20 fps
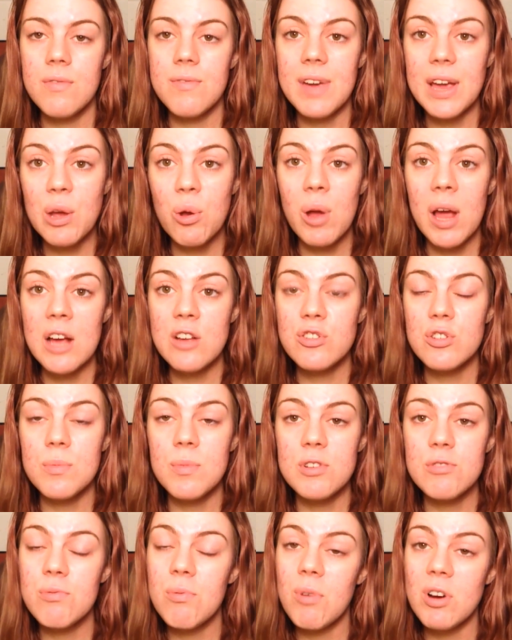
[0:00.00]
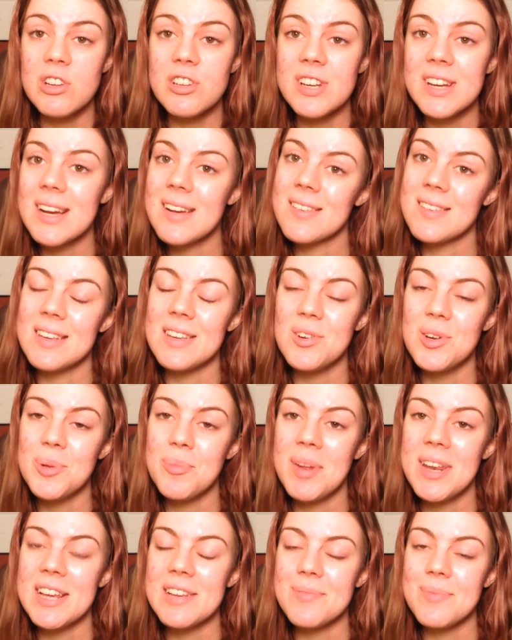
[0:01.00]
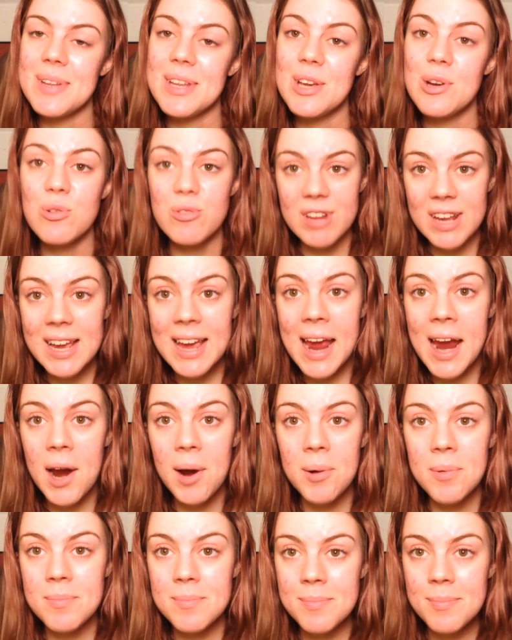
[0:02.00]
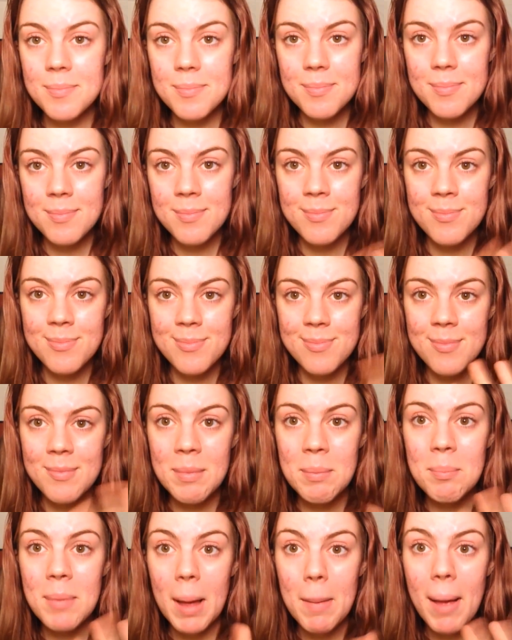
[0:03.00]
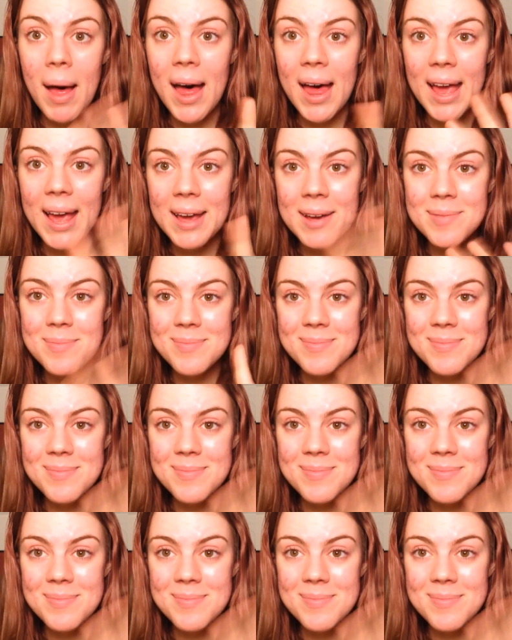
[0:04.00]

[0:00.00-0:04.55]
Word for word: Thank you guys so much for watching. I'll see you in my next video. Take care. Bye bye.